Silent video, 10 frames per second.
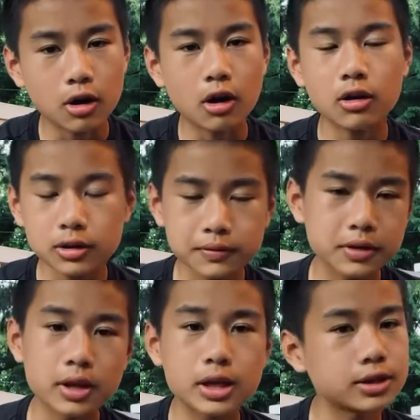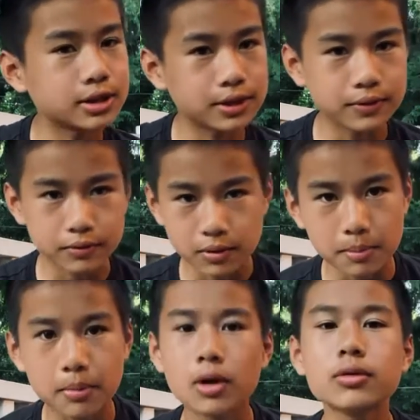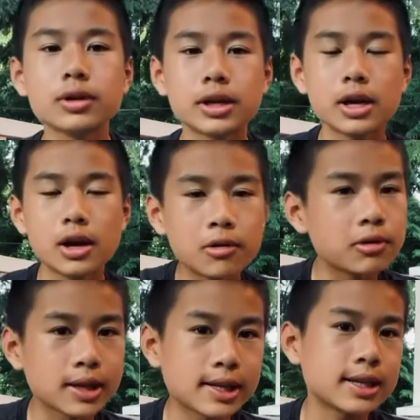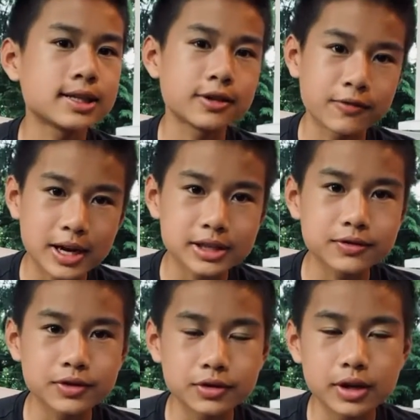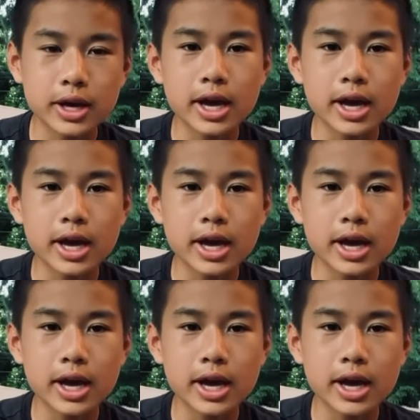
all of the things even remotely related to fast food.